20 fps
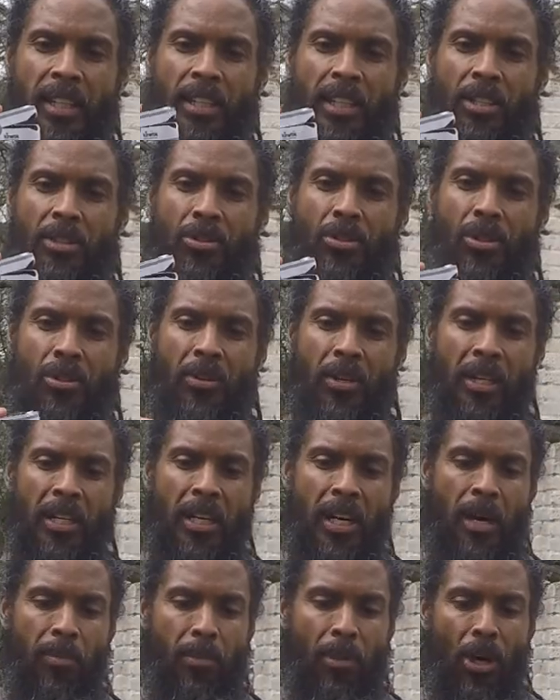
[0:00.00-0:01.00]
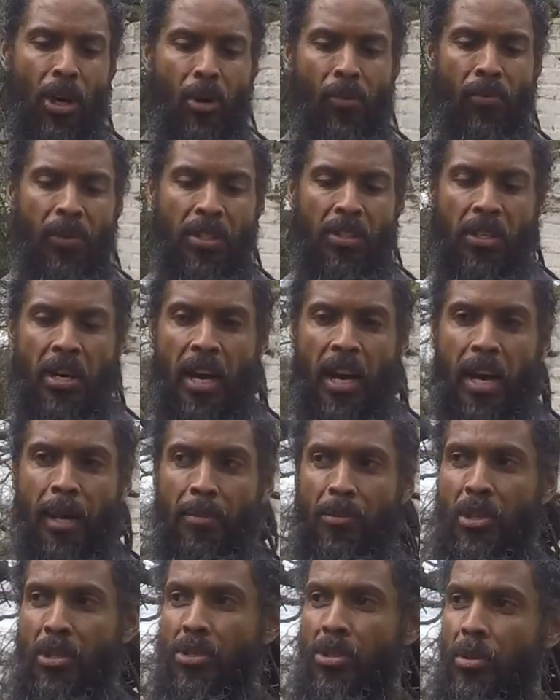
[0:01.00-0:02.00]
this during COVID time
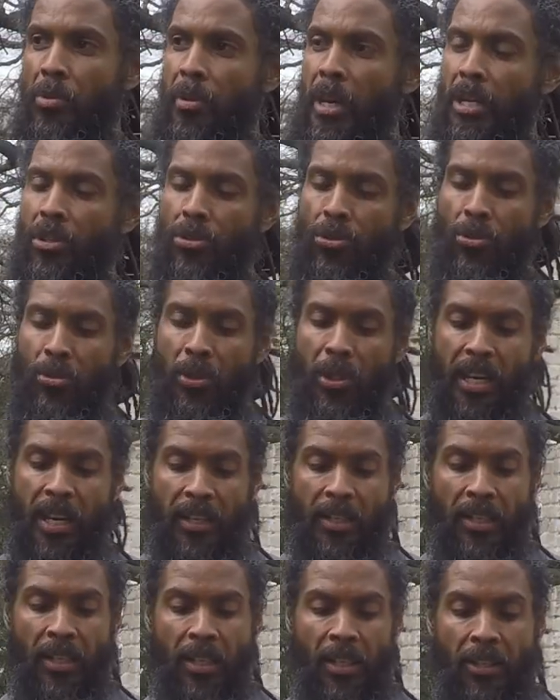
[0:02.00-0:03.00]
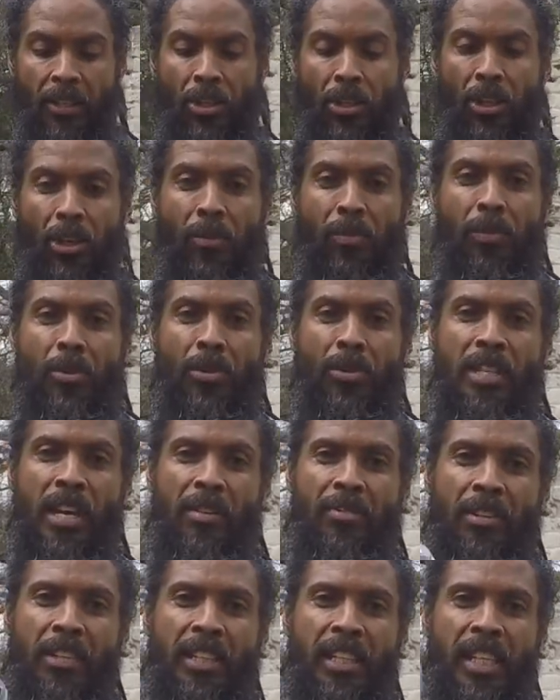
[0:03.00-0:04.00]
just to make sure that, you know, if there was
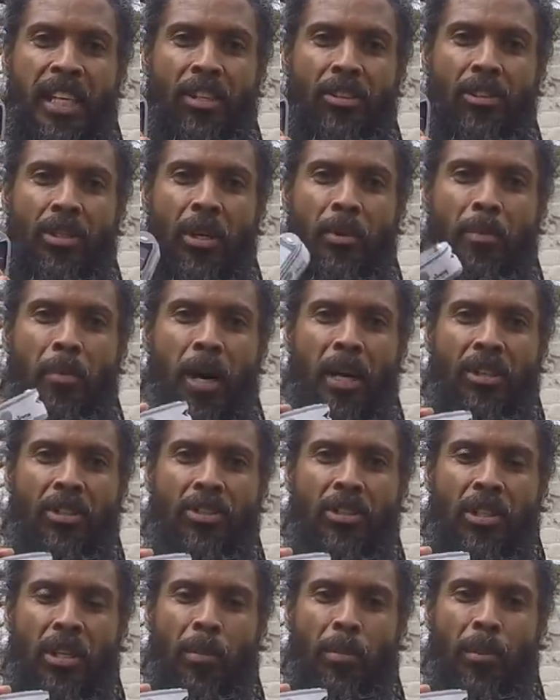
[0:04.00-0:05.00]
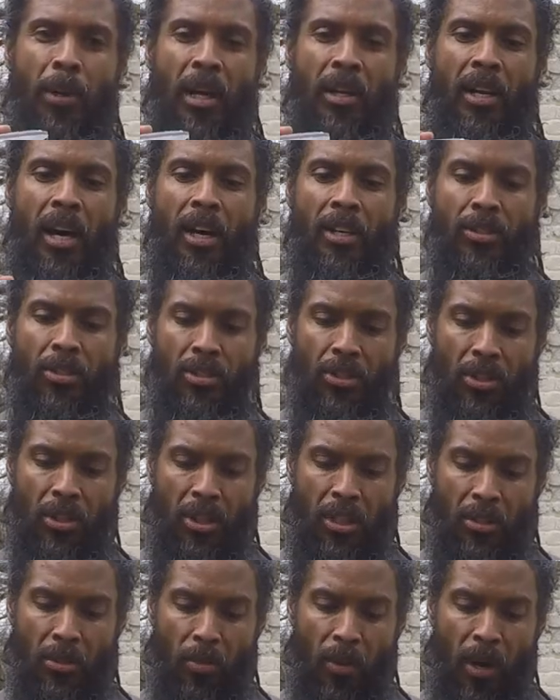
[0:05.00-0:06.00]
ever a need, you can monitor your blood oxygen
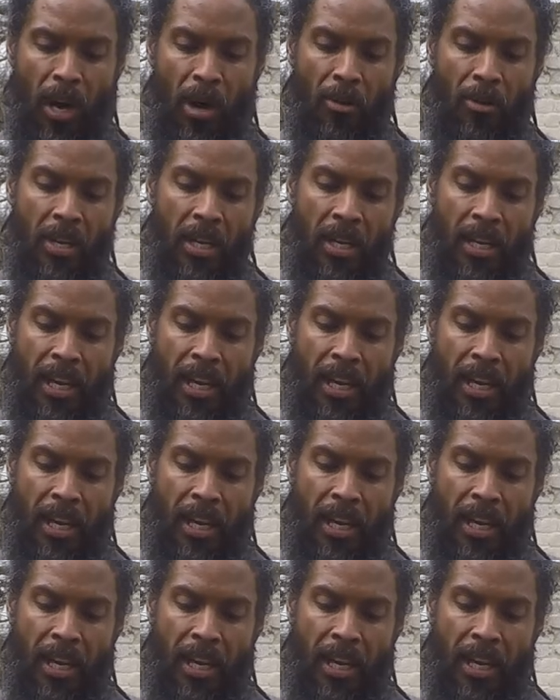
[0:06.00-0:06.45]
as well.